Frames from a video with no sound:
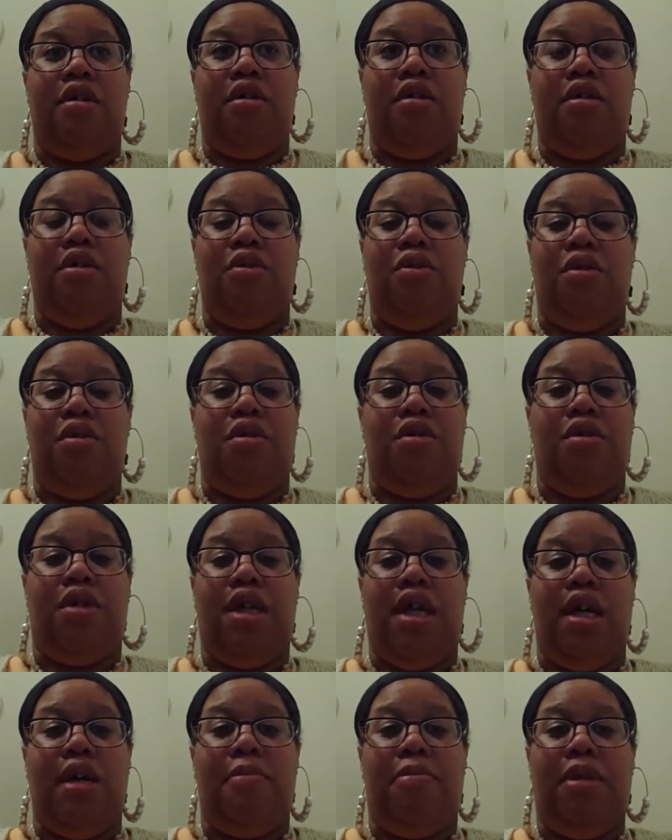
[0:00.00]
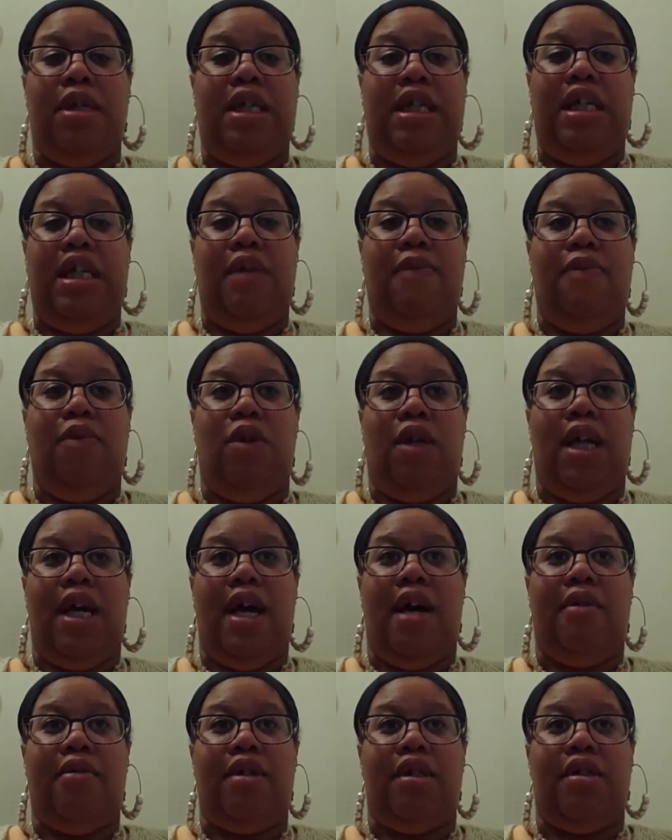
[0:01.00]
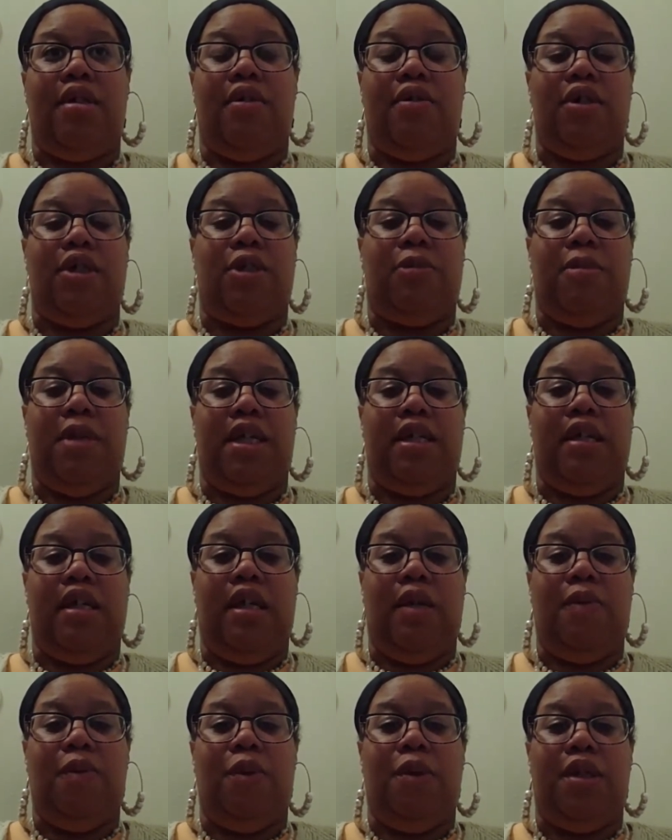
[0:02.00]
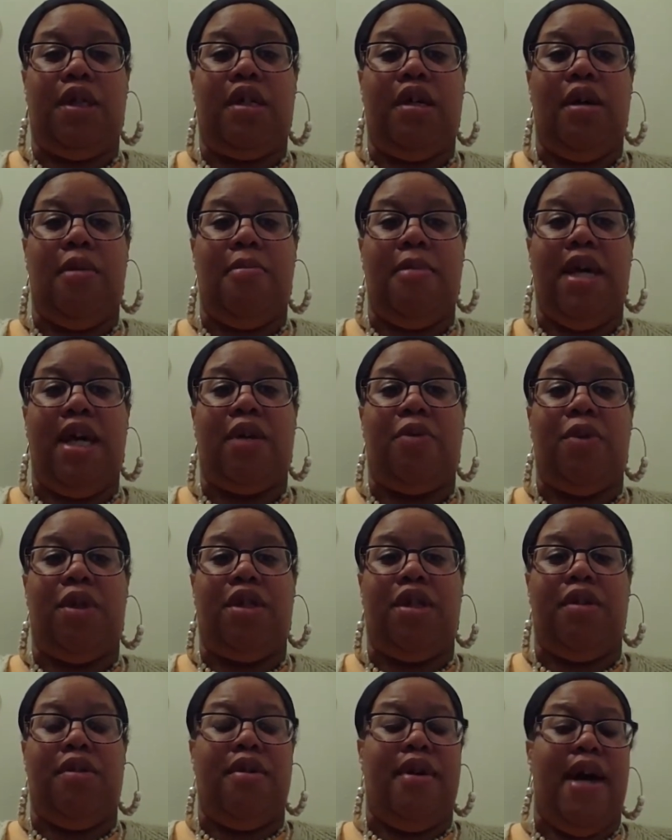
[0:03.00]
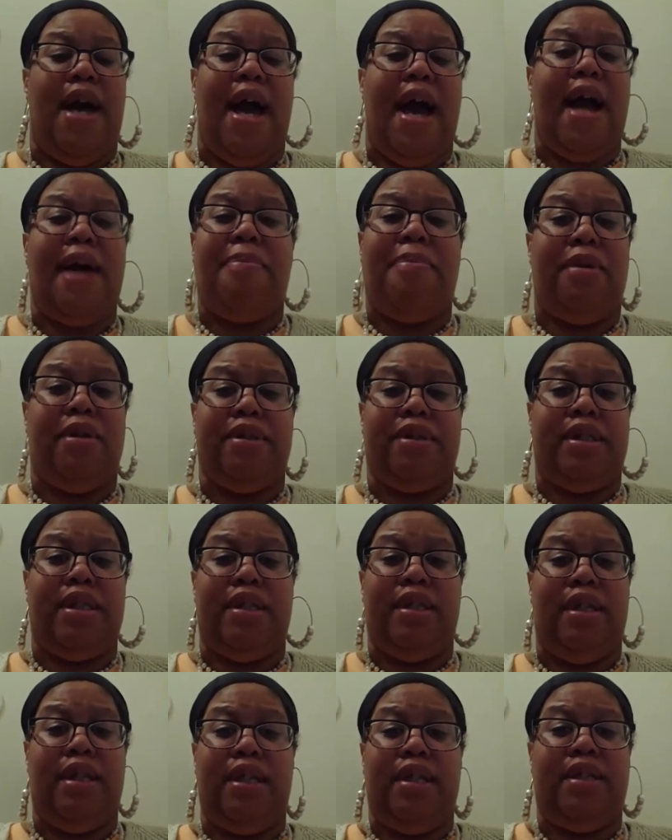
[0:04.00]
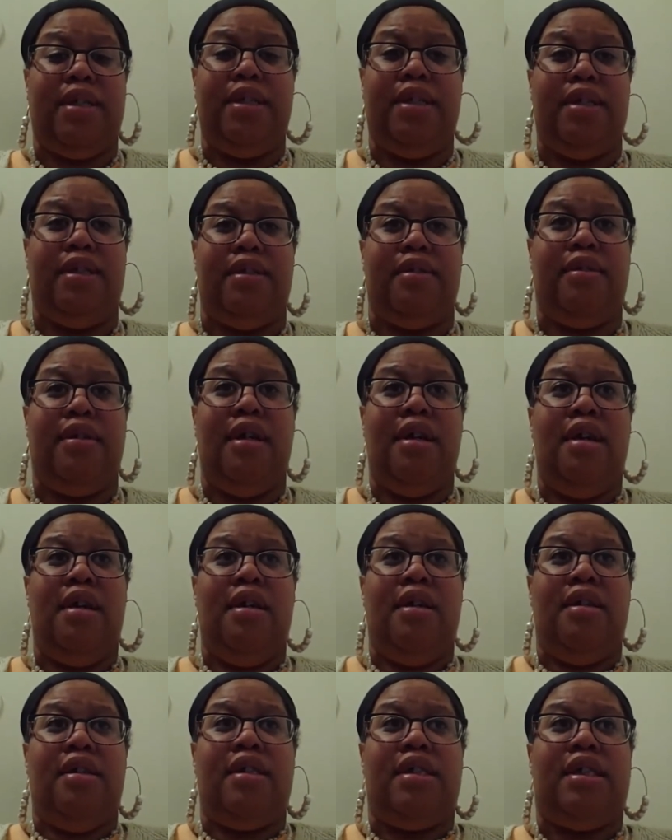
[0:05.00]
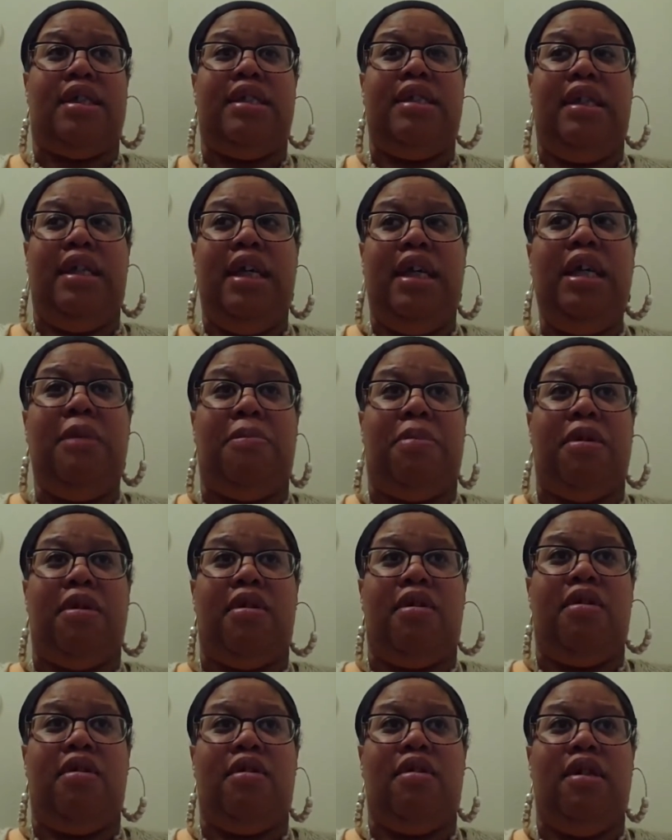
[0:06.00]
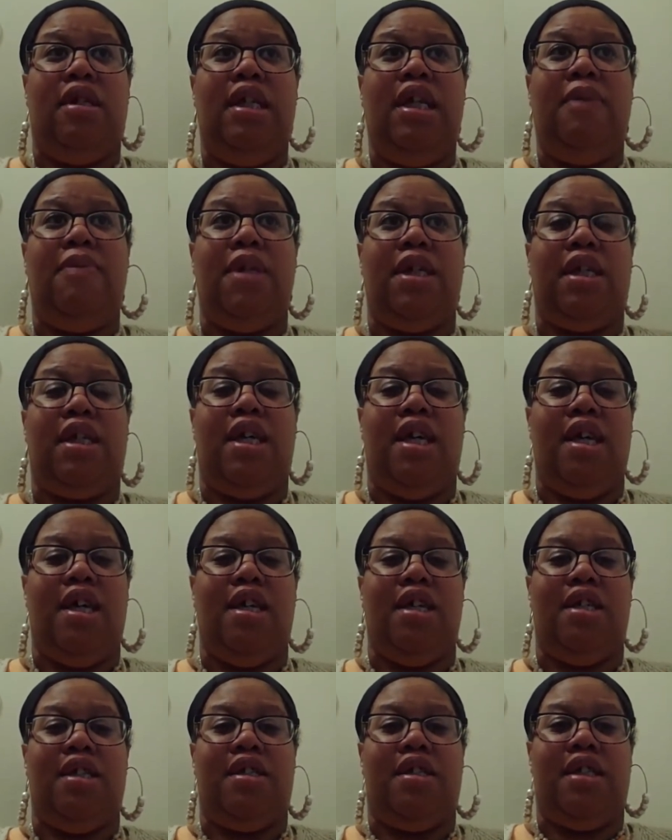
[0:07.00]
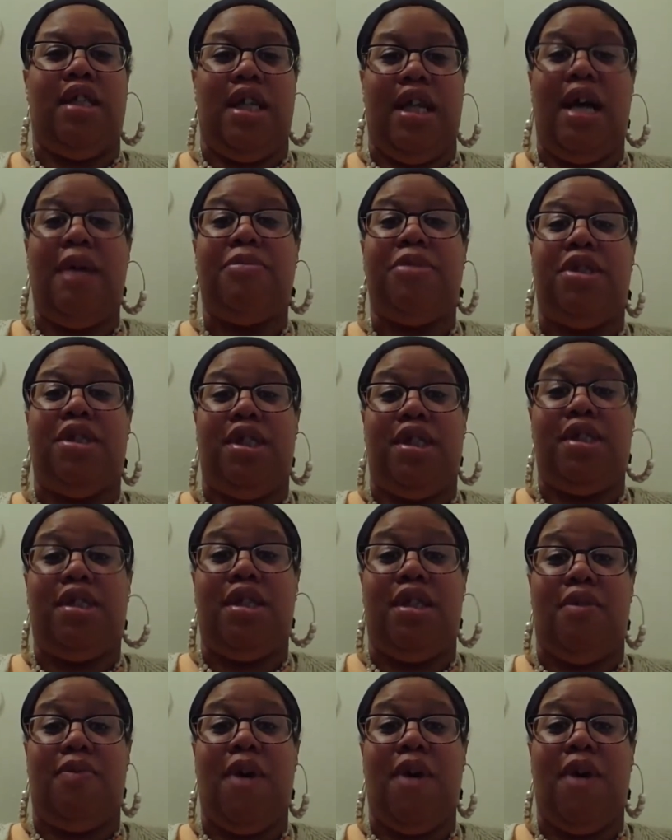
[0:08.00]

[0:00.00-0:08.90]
You can't put evil out and don't expect evil to come back with you. I personally couldn't sleep leaving kids, and I'm sensitive.